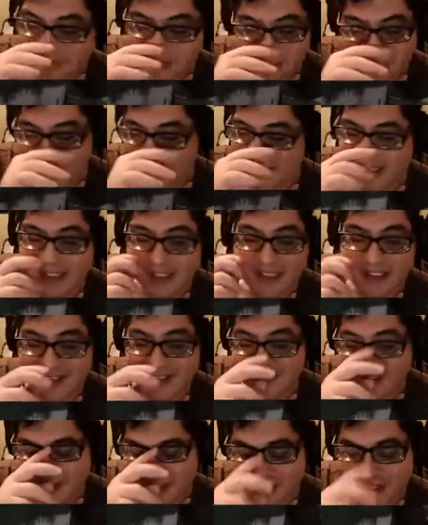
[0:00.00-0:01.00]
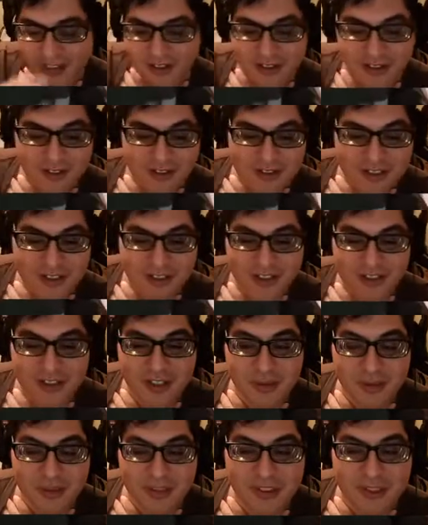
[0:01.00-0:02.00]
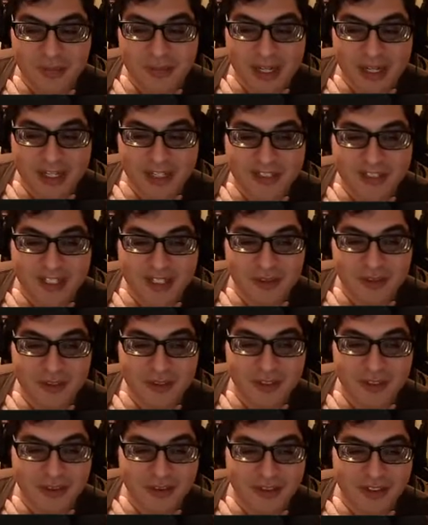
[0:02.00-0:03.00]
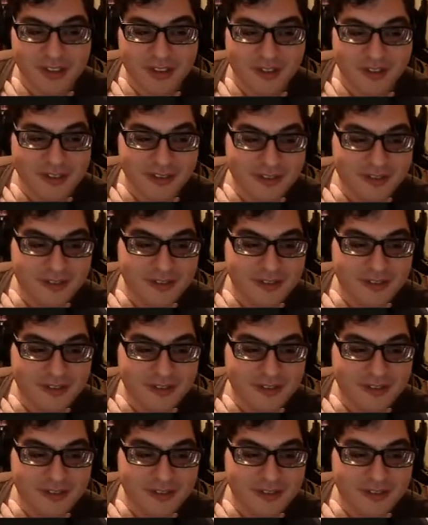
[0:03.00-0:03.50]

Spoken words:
My god. She looks almost as bad as Admiral Holdo.